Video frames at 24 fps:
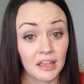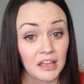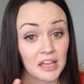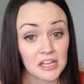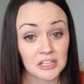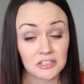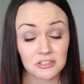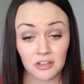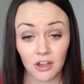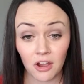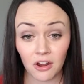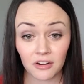
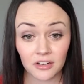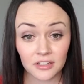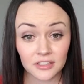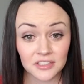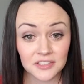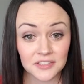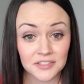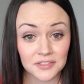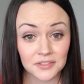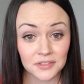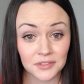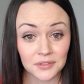It's already
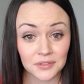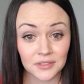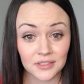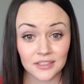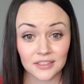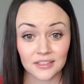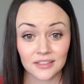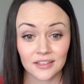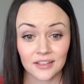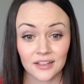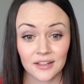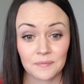
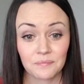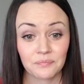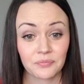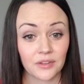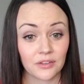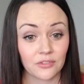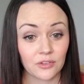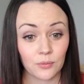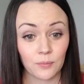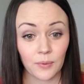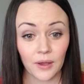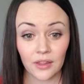diluted.
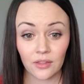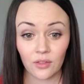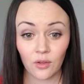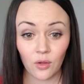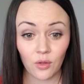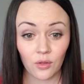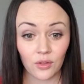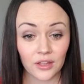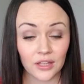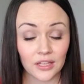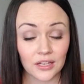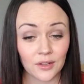If you buy the
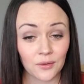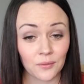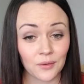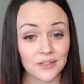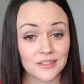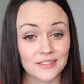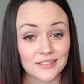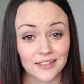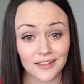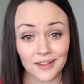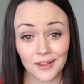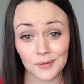whole kit at
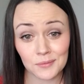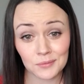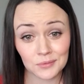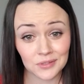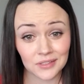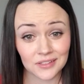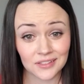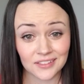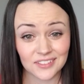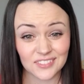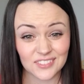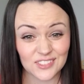once, it comes with
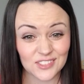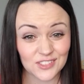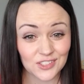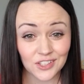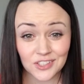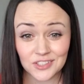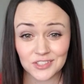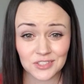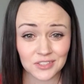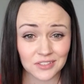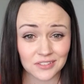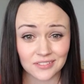the
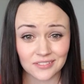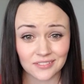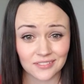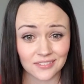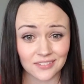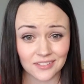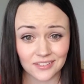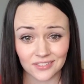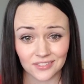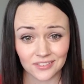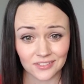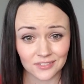instruction
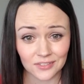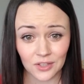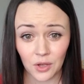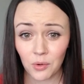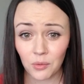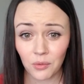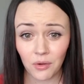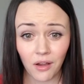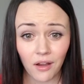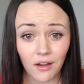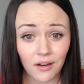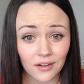little note
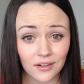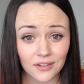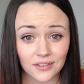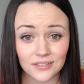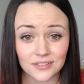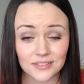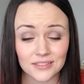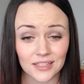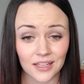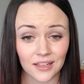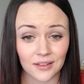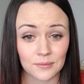
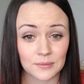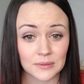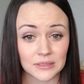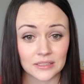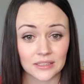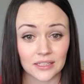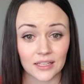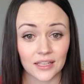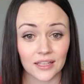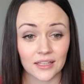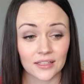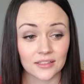cards. I
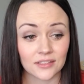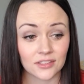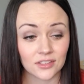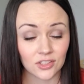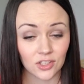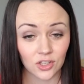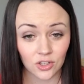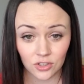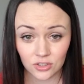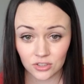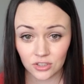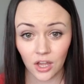mean, it
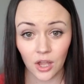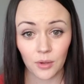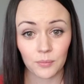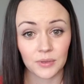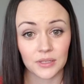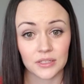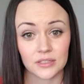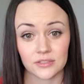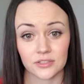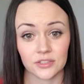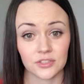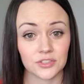could not be
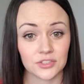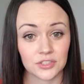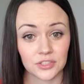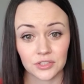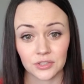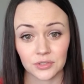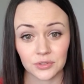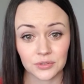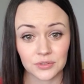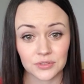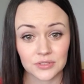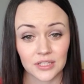easier to
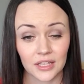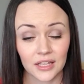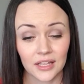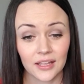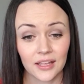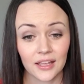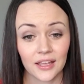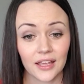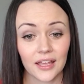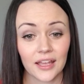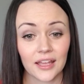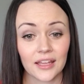use.
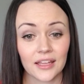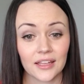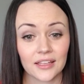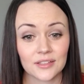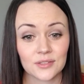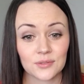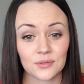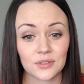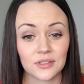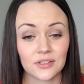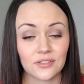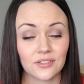It is
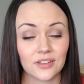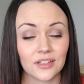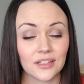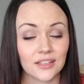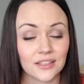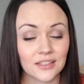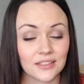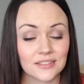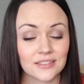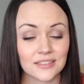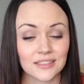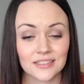one of the
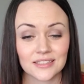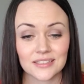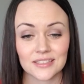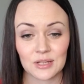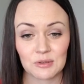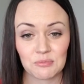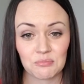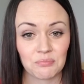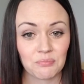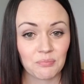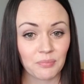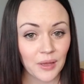easiest
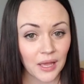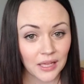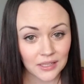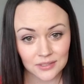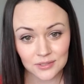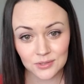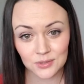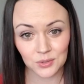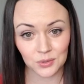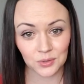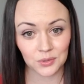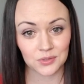and
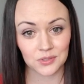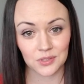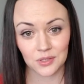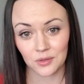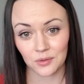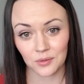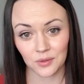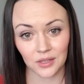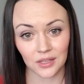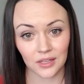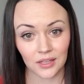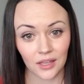best tools that you
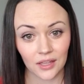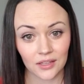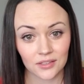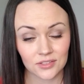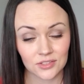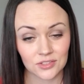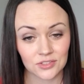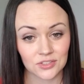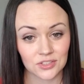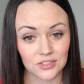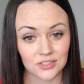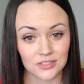can get to
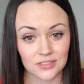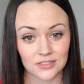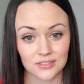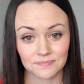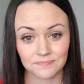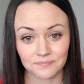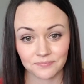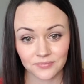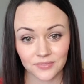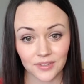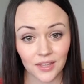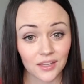just
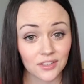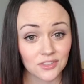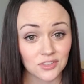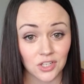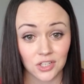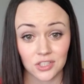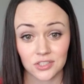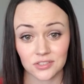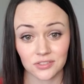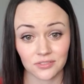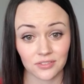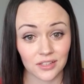take
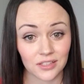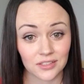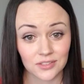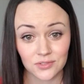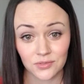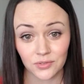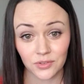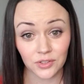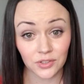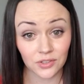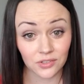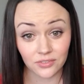charge of things
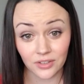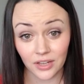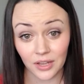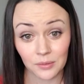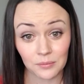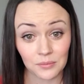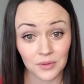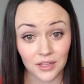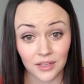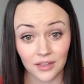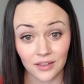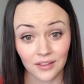for your
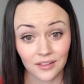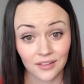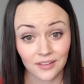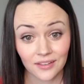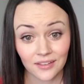family.